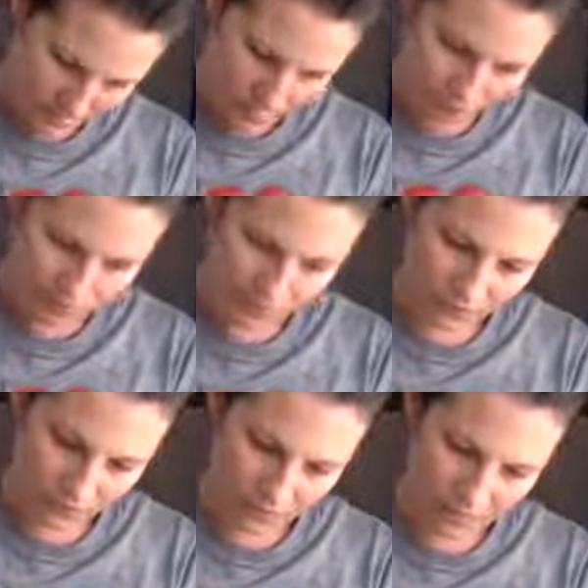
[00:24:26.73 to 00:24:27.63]
Which is
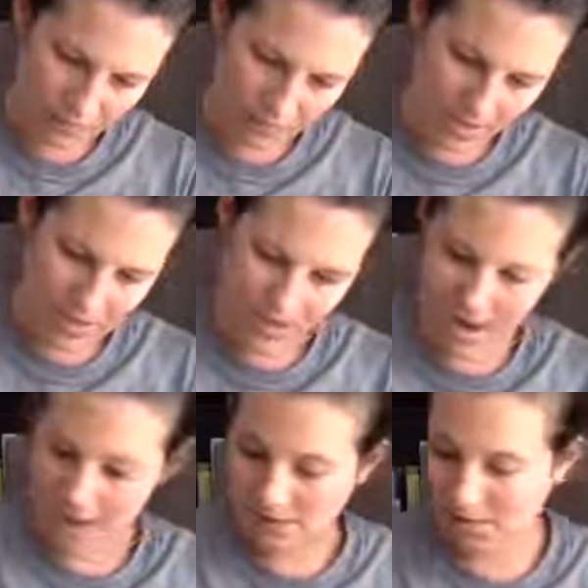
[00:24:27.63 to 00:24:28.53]
why I'm glad I
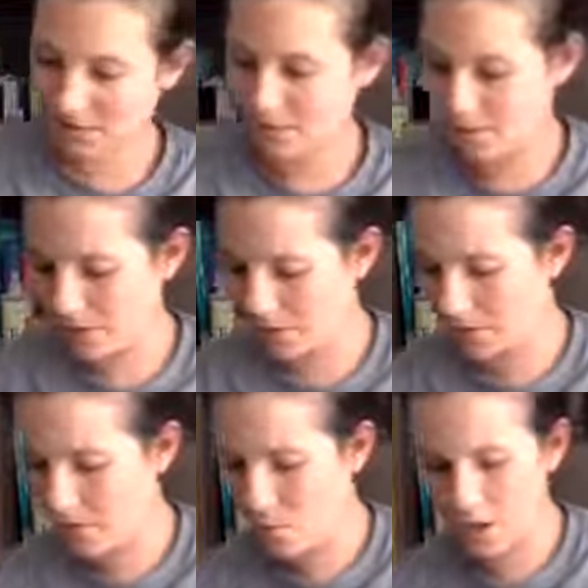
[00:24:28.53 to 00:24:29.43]
asked. So thanks
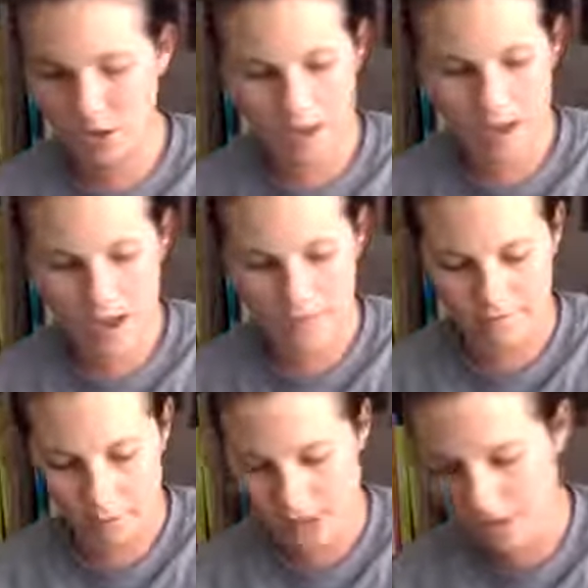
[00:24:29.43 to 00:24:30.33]
for watching live,
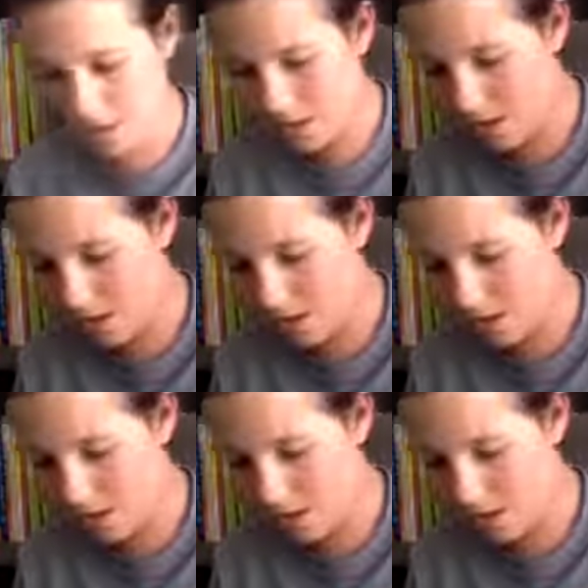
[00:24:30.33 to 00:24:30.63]
Blair.